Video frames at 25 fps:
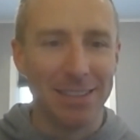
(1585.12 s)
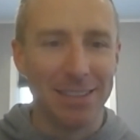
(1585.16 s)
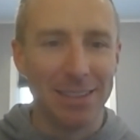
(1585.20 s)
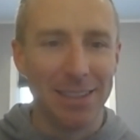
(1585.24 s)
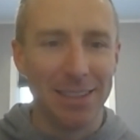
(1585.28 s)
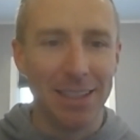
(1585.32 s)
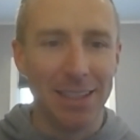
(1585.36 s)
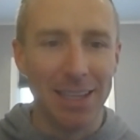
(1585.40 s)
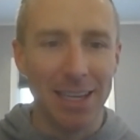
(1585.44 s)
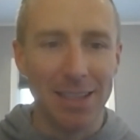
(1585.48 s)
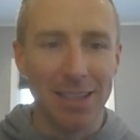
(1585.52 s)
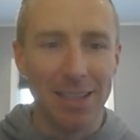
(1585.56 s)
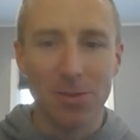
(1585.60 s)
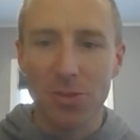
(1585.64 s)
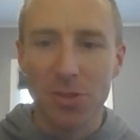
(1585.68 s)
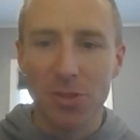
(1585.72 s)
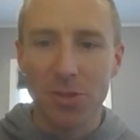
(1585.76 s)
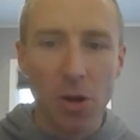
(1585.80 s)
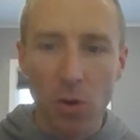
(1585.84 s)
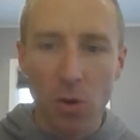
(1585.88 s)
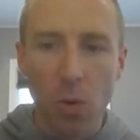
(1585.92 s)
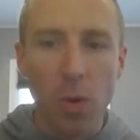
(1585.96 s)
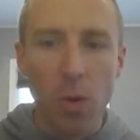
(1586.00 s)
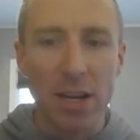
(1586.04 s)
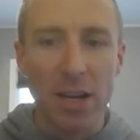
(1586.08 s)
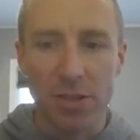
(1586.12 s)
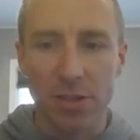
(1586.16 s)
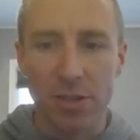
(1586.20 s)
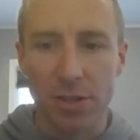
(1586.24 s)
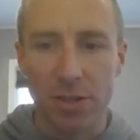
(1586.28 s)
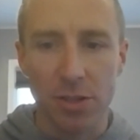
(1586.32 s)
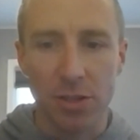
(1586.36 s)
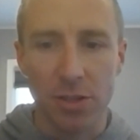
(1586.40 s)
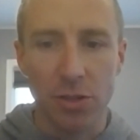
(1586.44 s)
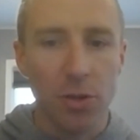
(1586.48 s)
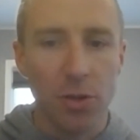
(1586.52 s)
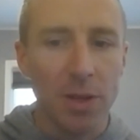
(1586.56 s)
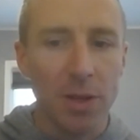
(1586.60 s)
Yeah. Like there's no
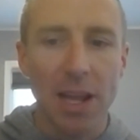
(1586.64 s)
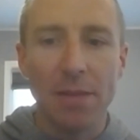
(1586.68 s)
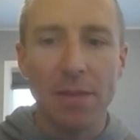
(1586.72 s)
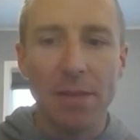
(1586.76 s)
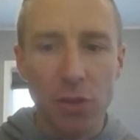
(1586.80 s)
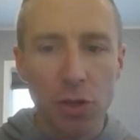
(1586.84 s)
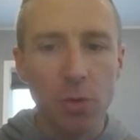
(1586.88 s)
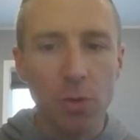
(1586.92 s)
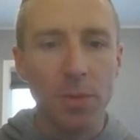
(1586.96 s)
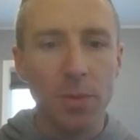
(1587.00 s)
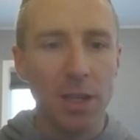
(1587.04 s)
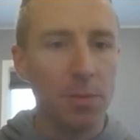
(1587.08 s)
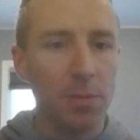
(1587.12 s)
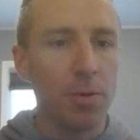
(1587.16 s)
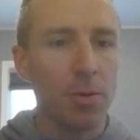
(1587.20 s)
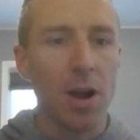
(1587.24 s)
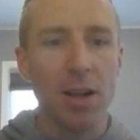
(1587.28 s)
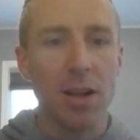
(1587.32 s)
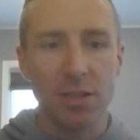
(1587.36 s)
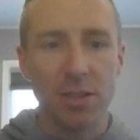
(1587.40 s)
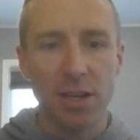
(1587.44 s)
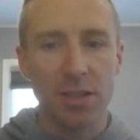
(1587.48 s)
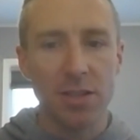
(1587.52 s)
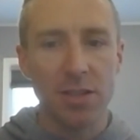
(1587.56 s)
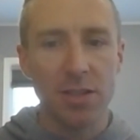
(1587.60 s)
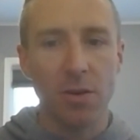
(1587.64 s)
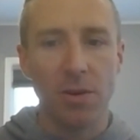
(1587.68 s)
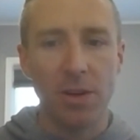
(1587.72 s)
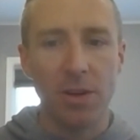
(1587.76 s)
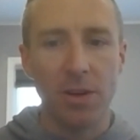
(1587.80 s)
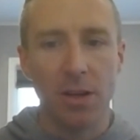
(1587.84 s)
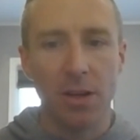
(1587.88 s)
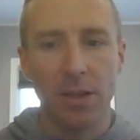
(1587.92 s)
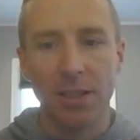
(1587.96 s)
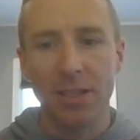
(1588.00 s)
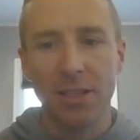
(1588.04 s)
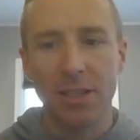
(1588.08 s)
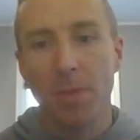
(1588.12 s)
question. You can have too many projects going
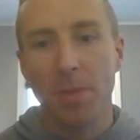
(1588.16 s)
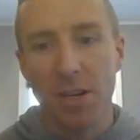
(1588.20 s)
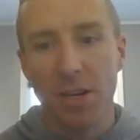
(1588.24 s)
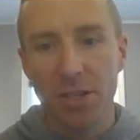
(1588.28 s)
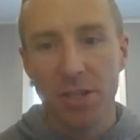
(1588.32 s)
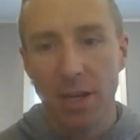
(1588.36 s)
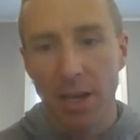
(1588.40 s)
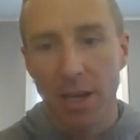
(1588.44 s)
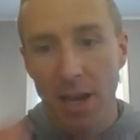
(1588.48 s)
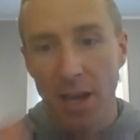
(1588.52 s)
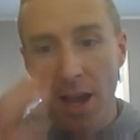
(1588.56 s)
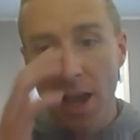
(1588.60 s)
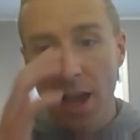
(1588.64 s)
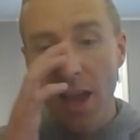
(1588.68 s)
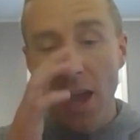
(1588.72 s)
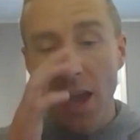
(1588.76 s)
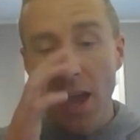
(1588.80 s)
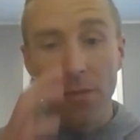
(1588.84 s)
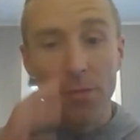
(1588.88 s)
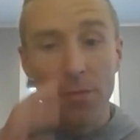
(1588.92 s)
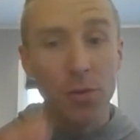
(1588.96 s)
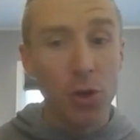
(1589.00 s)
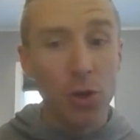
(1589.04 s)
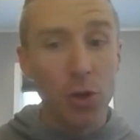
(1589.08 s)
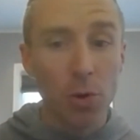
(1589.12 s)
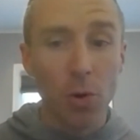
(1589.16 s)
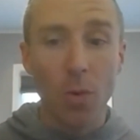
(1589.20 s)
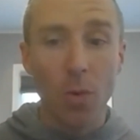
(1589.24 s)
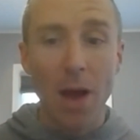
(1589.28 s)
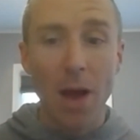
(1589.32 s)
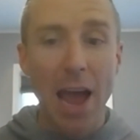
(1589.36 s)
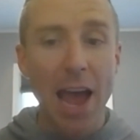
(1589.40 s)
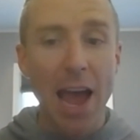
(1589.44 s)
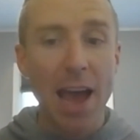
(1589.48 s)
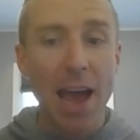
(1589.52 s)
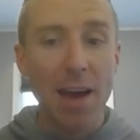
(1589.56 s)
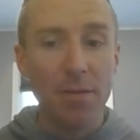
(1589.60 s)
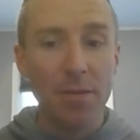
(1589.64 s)
on, especially if you don't
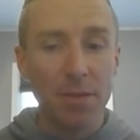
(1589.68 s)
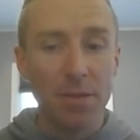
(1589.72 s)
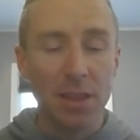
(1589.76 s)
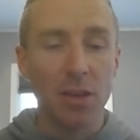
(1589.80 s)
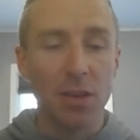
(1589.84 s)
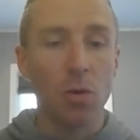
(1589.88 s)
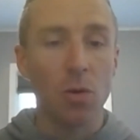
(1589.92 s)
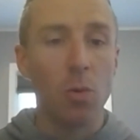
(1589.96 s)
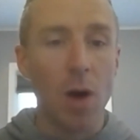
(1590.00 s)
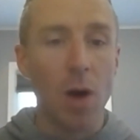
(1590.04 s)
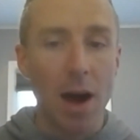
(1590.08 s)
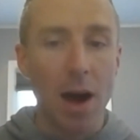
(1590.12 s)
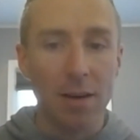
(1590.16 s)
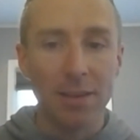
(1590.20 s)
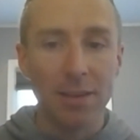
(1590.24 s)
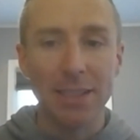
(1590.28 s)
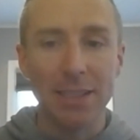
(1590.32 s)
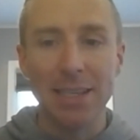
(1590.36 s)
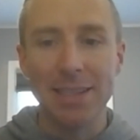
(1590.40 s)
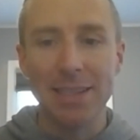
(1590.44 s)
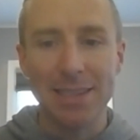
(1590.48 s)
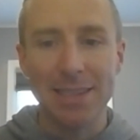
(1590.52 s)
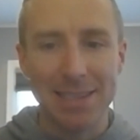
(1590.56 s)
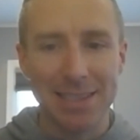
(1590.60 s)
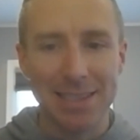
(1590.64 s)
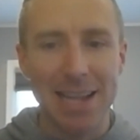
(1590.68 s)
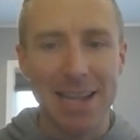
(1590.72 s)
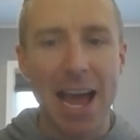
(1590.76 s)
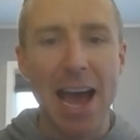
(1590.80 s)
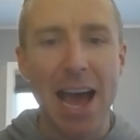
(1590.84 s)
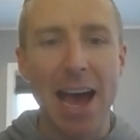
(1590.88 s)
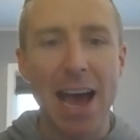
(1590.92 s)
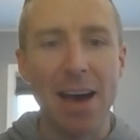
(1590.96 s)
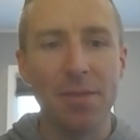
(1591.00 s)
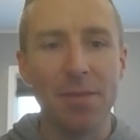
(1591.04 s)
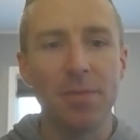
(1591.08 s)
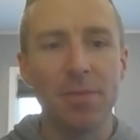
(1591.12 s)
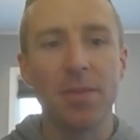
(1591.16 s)
have the quality
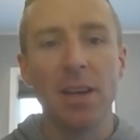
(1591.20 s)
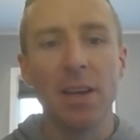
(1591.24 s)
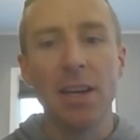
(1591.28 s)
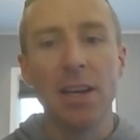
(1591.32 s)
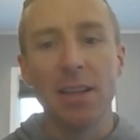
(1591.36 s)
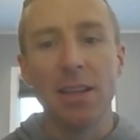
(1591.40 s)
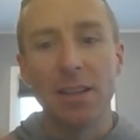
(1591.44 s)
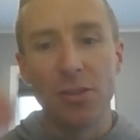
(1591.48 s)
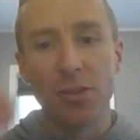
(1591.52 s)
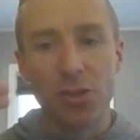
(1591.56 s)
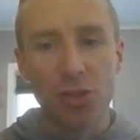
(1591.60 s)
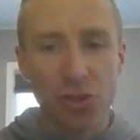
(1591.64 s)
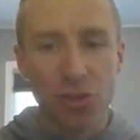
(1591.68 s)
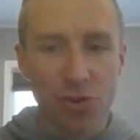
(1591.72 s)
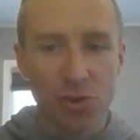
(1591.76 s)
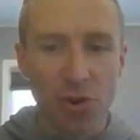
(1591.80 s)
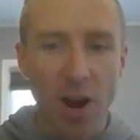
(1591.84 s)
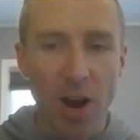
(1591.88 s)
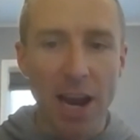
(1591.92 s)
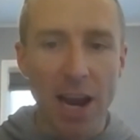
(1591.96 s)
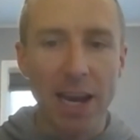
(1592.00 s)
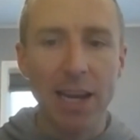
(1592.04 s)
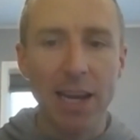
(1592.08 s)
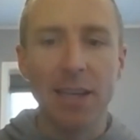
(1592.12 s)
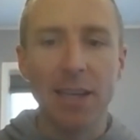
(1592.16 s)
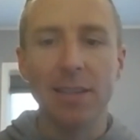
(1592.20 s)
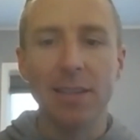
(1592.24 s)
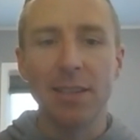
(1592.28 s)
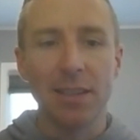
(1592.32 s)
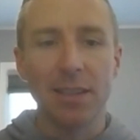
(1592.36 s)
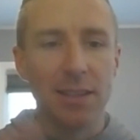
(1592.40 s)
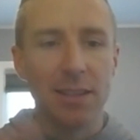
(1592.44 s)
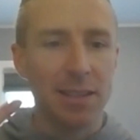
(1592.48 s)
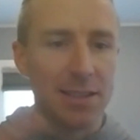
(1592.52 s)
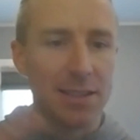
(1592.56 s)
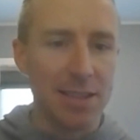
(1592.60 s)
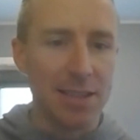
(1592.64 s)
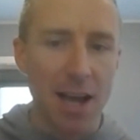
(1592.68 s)
staff that's trained,
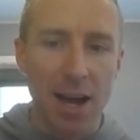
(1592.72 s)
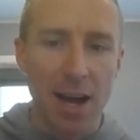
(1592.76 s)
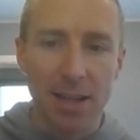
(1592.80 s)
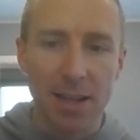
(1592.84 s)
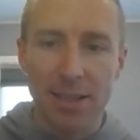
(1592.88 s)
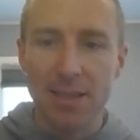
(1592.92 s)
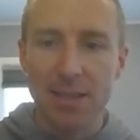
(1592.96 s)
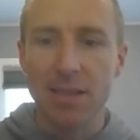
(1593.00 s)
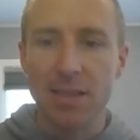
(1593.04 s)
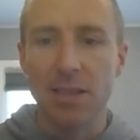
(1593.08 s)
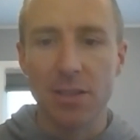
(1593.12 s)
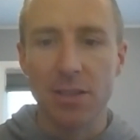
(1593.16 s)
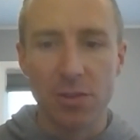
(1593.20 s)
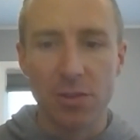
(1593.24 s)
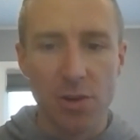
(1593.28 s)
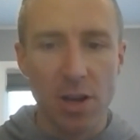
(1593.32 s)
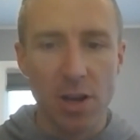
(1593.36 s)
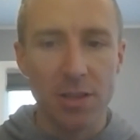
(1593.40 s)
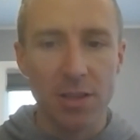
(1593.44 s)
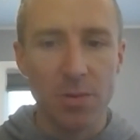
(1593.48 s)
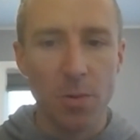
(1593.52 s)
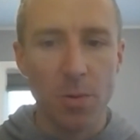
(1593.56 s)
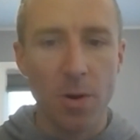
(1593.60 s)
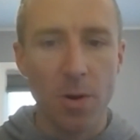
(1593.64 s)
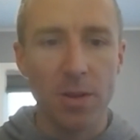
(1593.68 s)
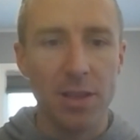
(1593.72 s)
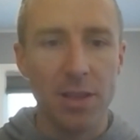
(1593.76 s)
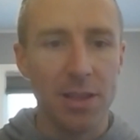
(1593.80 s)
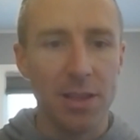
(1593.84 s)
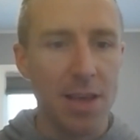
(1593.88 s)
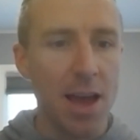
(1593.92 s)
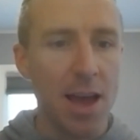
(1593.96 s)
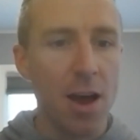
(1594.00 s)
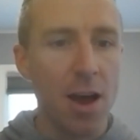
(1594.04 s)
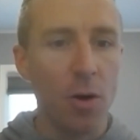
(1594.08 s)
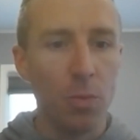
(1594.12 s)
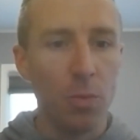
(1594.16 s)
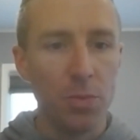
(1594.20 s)
that's honest, that's trustworthy
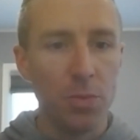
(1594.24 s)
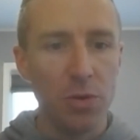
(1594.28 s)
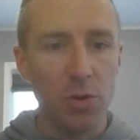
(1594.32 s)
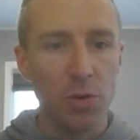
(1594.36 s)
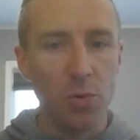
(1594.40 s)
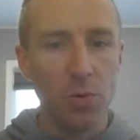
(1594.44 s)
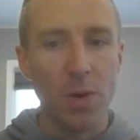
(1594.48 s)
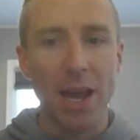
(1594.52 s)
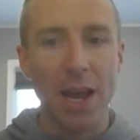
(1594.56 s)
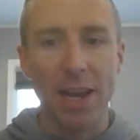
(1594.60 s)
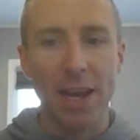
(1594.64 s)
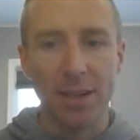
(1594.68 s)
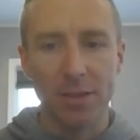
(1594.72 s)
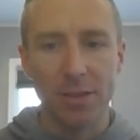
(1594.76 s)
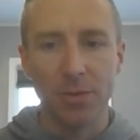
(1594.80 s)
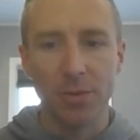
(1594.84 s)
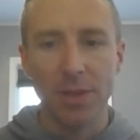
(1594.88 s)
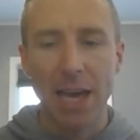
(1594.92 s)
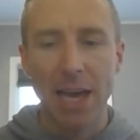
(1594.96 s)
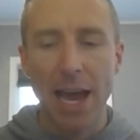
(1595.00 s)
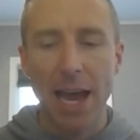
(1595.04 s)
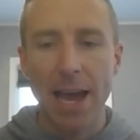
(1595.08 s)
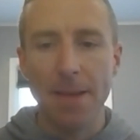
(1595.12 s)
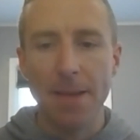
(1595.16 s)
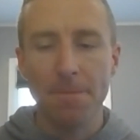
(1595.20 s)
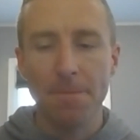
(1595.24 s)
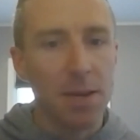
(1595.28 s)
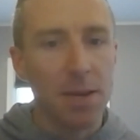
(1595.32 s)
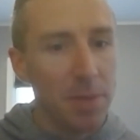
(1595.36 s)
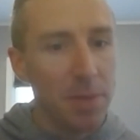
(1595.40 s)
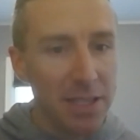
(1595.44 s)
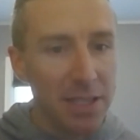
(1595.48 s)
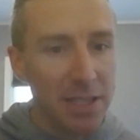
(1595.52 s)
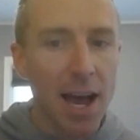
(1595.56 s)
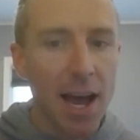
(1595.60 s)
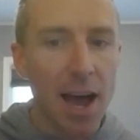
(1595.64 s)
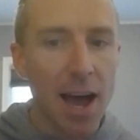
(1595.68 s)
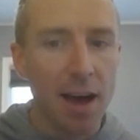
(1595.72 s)
to help you handle that. It can
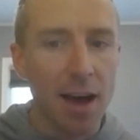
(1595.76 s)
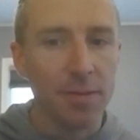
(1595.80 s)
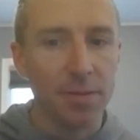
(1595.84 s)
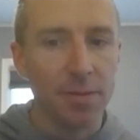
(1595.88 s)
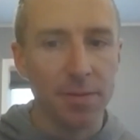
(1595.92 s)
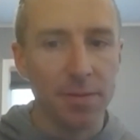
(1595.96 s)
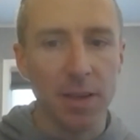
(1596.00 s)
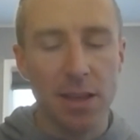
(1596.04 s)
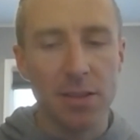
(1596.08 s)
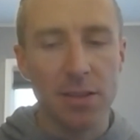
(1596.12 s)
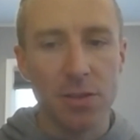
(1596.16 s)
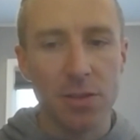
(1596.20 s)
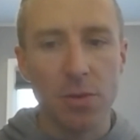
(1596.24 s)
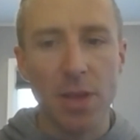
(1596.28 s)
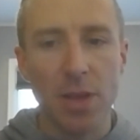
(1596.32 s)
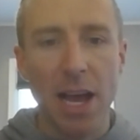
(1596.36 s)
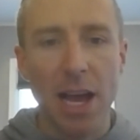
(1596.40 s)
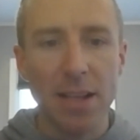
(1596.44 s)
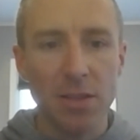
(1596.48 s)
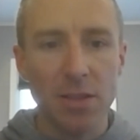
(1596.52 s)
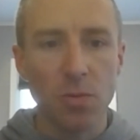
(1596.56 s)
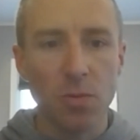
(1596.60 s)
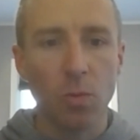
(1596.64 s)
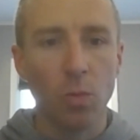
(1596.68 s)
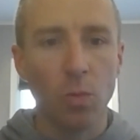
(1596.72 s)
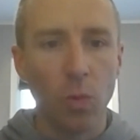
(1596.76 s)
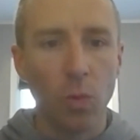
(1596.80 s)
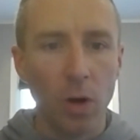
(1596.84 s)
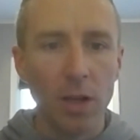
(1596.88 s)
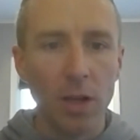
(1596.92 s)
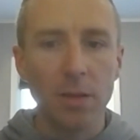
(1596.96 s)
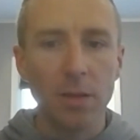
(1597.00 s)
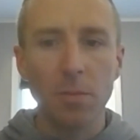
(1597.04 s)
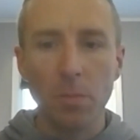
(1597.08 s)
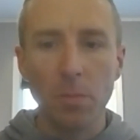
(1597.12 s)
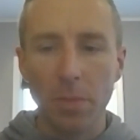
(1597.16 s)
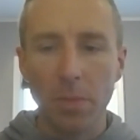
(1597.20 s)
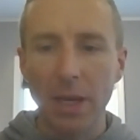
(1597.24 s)
be tough. And so that's
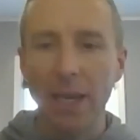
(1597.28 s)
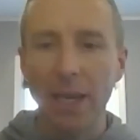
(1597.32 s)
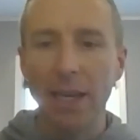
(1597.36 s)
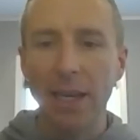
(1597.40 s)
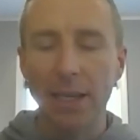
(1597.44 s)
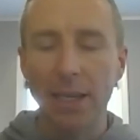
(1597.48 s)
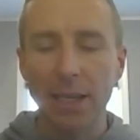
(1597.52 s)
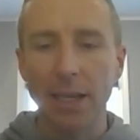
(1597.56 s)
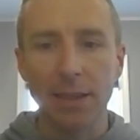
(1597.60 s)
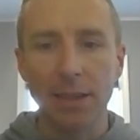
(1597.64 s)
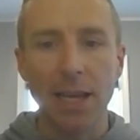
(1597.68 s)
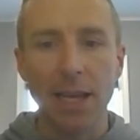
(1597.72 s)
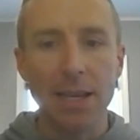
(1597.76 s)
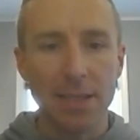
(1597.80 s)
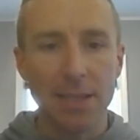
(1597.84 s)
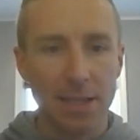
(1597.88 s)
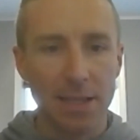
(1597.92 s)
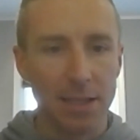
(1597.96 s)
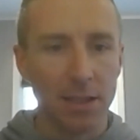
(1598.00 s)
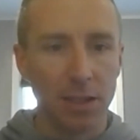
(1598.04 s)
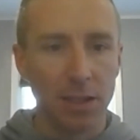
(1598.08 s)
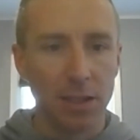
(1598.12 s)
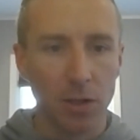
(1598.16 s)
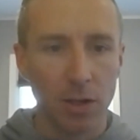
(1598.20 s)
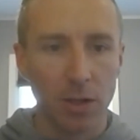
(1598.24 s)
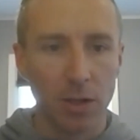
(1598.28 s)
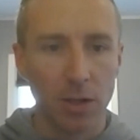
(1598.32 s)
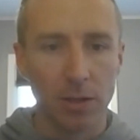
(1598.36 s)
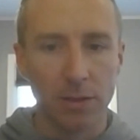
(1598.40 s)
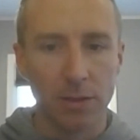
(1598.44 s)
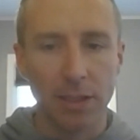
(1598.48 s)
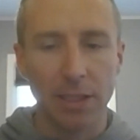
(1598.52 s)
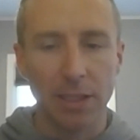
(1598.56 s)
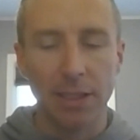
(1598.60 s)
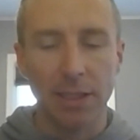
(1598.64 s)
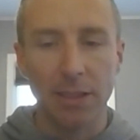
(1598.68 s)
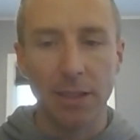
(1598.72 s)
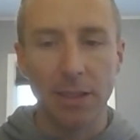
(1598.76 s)
one big lesson
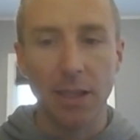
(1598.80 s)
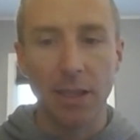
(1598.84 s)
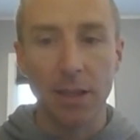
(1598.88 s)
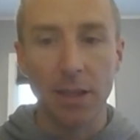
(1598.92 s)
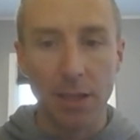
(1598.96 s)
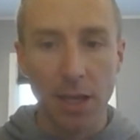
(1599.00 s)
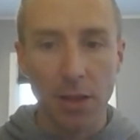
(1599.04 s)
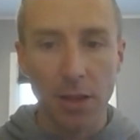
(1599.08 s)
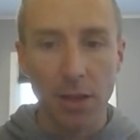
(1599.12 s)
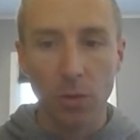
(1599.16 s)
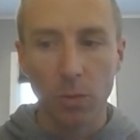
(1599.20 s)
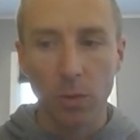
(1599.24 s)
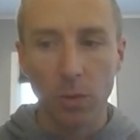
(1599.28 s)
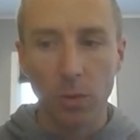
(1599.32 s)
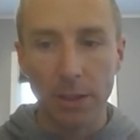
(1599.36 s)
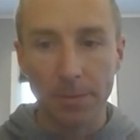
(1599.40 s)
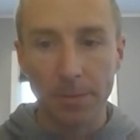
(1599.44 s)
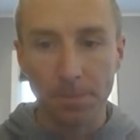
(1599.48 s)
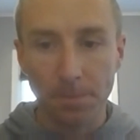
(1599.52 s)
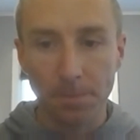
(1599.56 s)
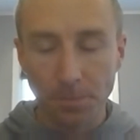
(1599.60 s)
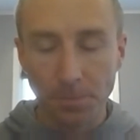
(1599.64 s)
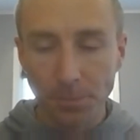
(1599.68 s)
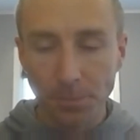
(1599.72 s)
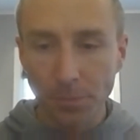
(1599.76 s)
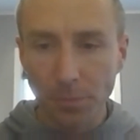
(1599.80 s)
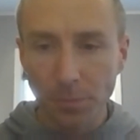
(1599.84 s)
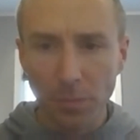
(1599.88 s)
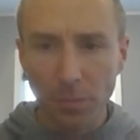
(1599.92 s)
learned. And another one